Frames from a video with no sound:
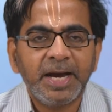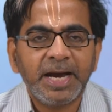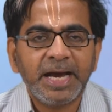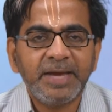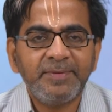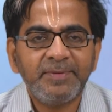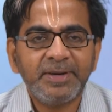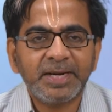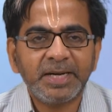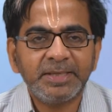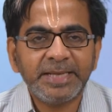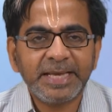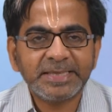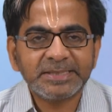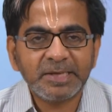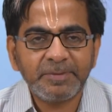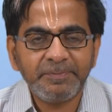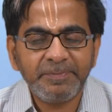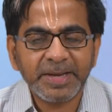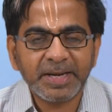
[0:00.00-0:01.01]
I will run the
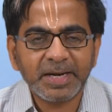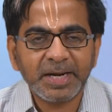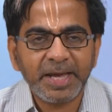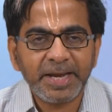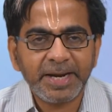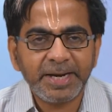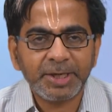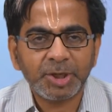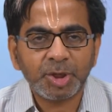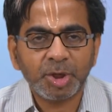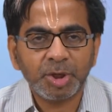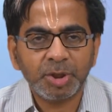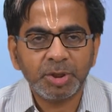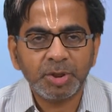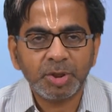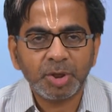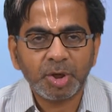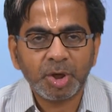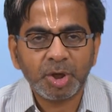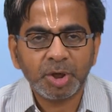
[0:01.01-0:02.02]
SMB client
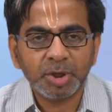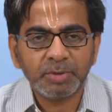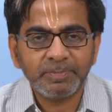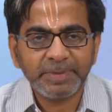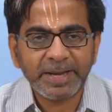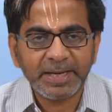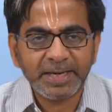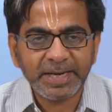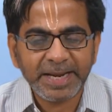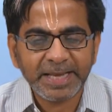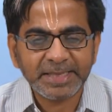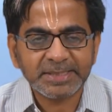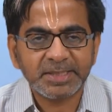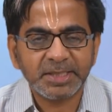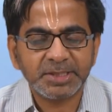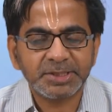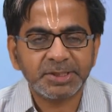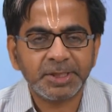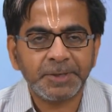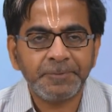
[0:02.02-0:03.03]
on my Linux
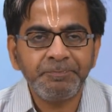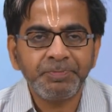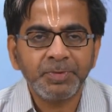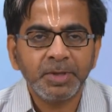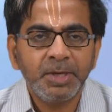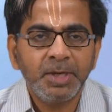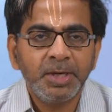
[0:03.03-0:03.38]
system